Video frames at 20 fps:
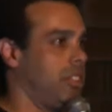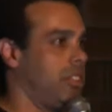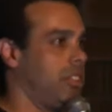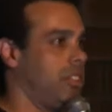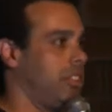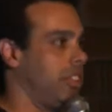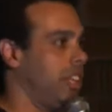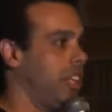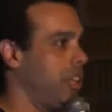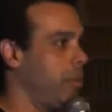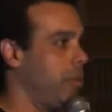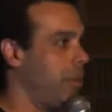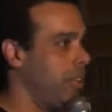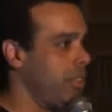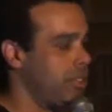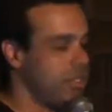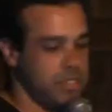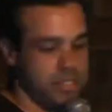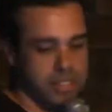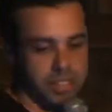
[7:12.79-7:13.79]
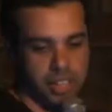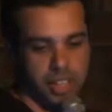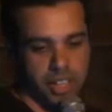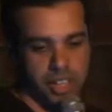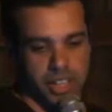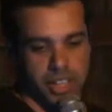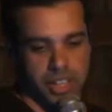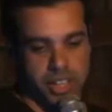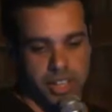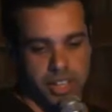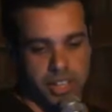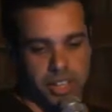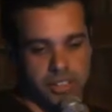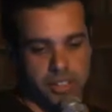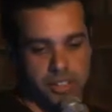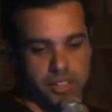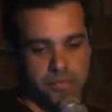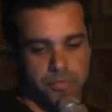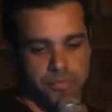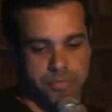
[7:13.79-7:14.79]
our database,
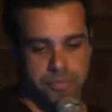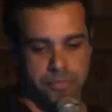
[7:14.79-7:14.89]
and